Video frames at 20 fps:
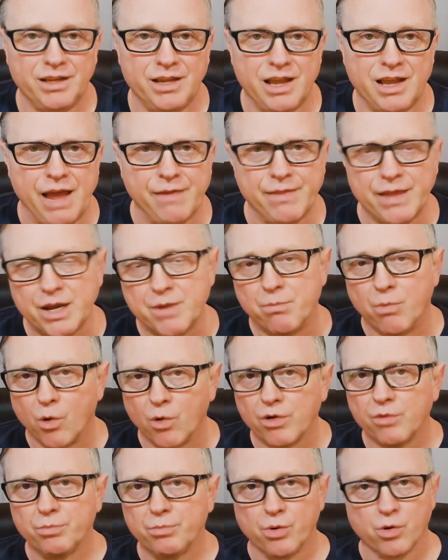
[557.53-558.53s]
I think
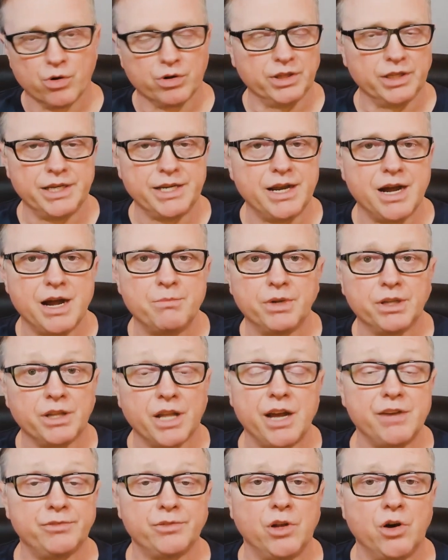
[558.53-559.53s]
more importantly, I'm a
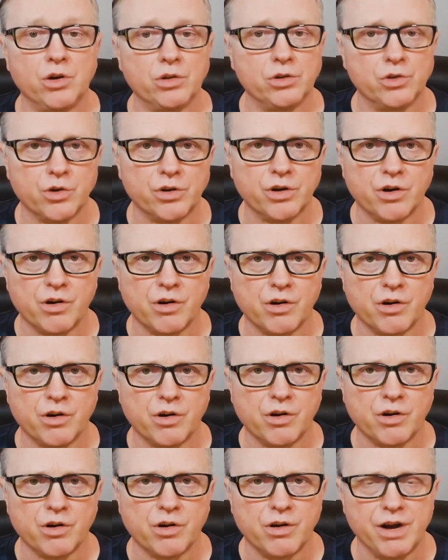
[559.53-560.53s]
lifelong learner.
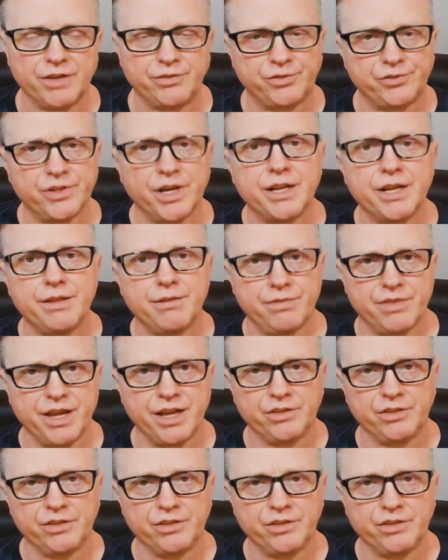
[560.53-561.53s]
I study
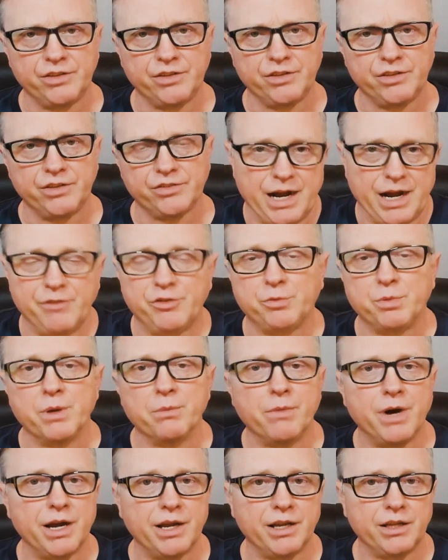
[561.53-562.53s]
things. I've spent
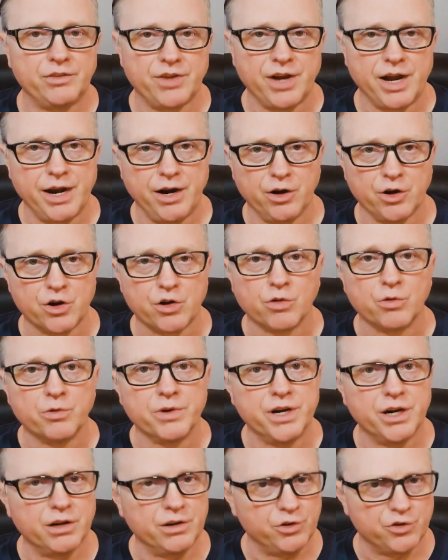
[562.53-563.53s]
my entire
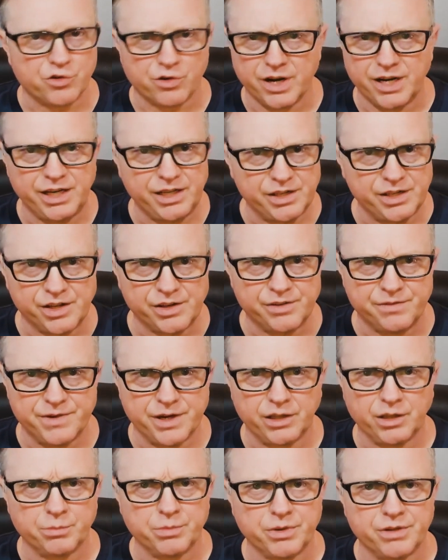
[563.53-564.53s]
career in training and
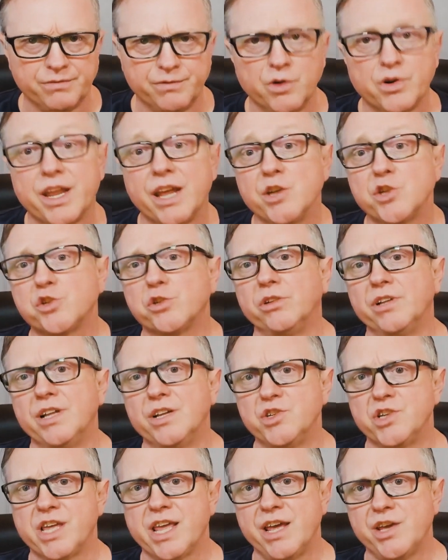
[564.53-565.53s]
development, vocational
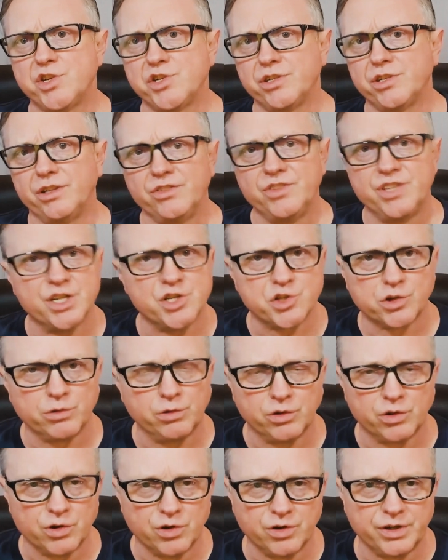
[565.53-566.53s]
education, digital
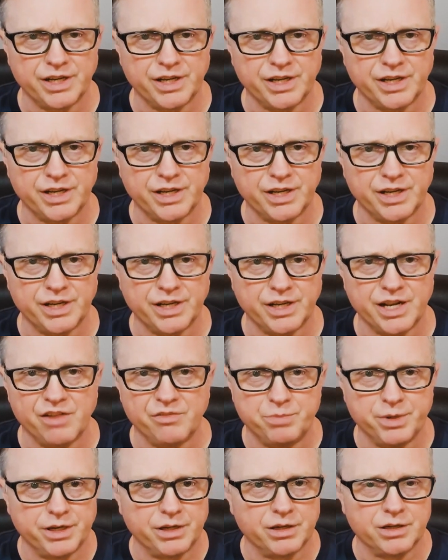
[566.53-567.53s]
learning. I've
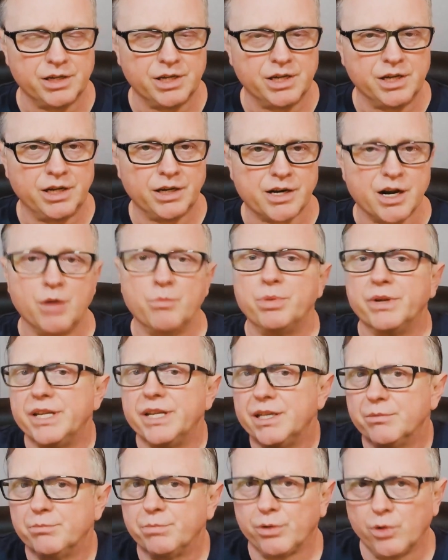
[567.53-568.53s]
been a company
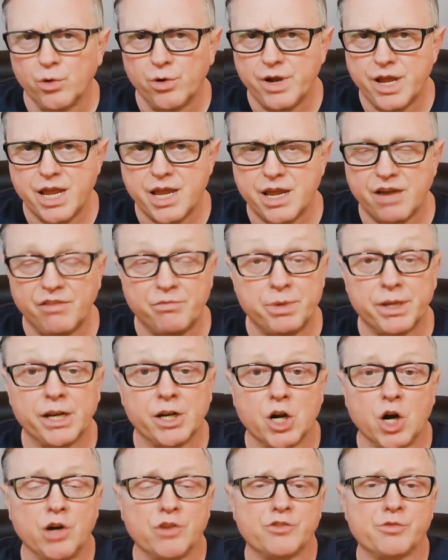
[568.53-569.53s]
employee. I've been an
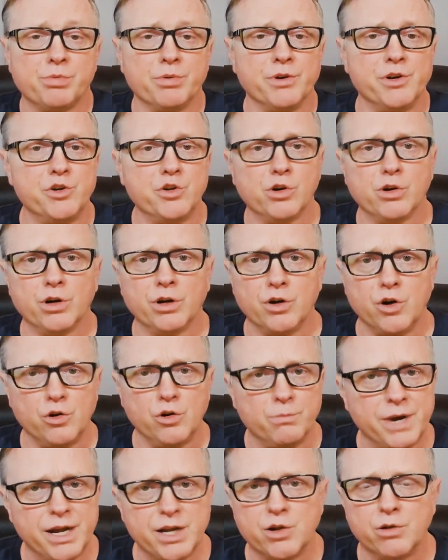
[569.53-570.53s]
entrepreneur, owned
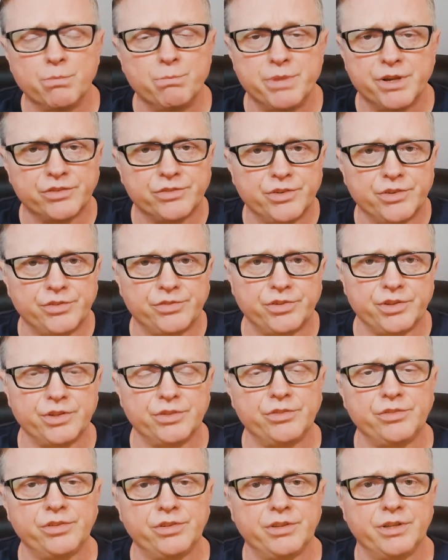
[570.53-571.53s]
my own businesses.